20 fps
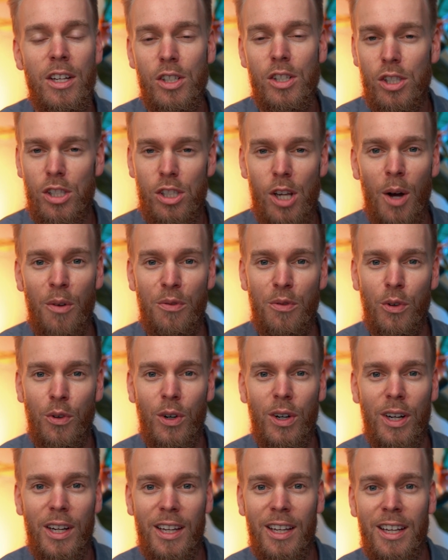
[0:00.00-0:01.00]

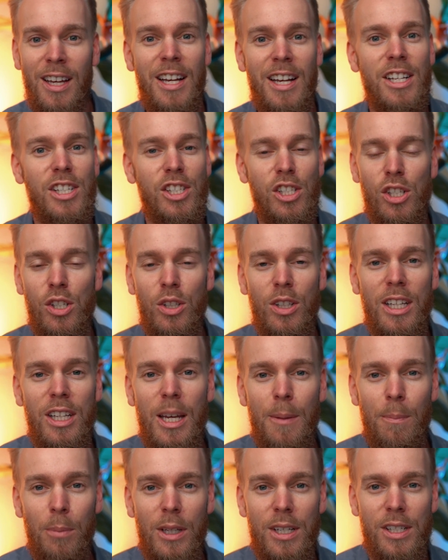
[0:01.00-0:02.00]
suffering,
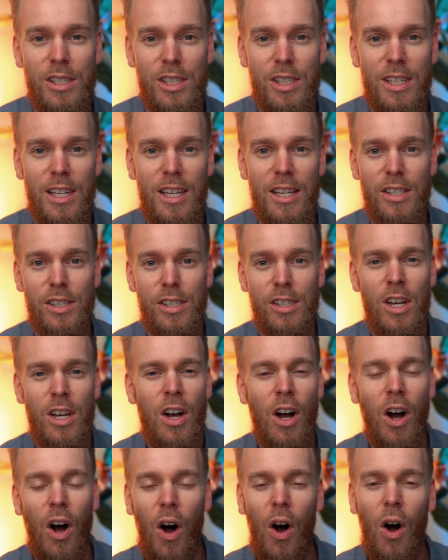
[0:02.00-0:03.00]
sleeplessness,
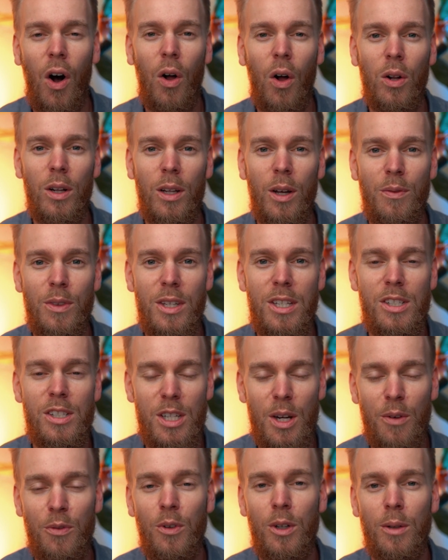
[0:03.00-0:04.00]
all of these
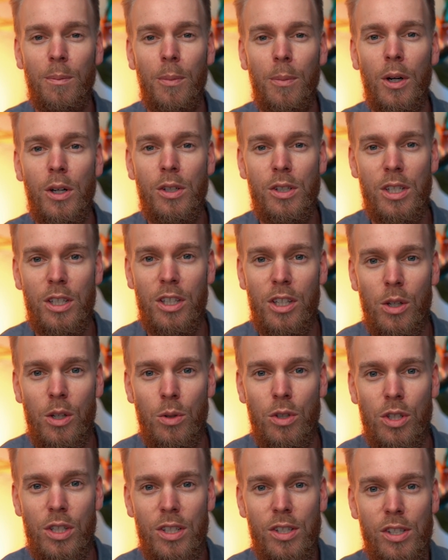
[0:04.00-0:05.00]
different
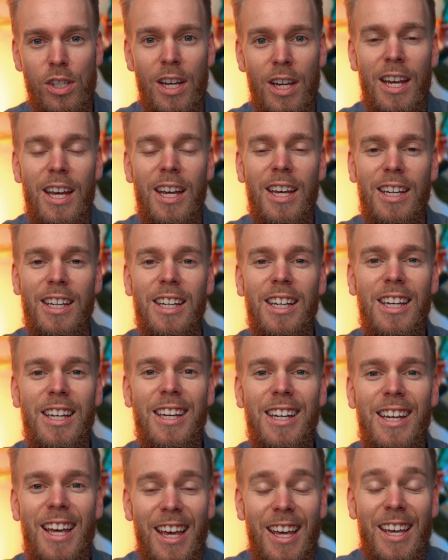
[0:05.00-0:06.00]
persecutions,
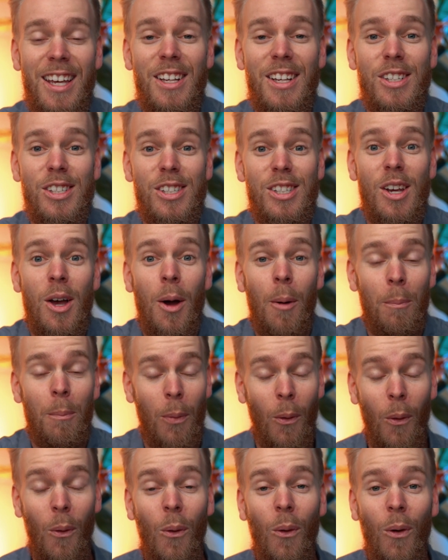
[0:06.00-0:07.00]
he is
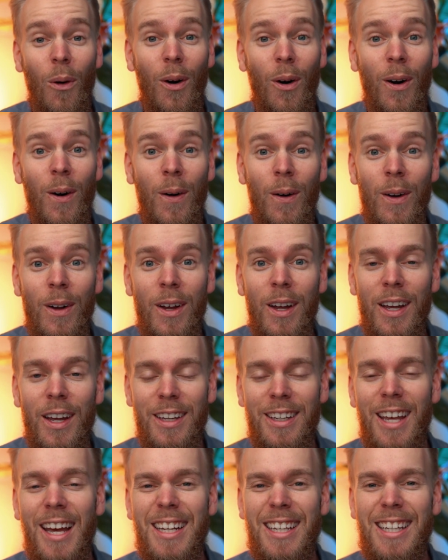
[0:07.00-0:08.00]
poor,
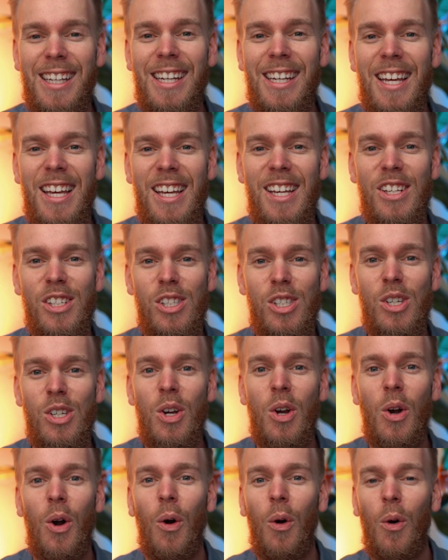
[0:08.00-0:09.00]
yet he is
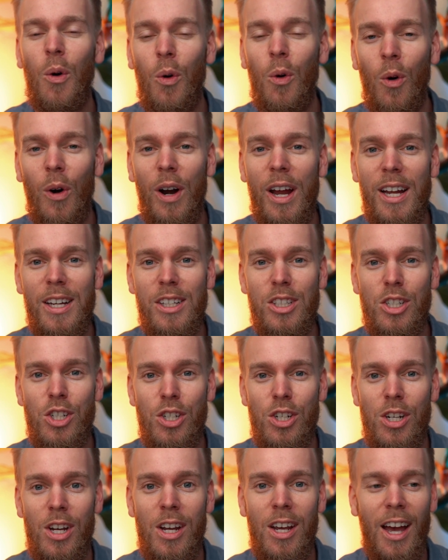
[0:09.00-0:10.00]
rich.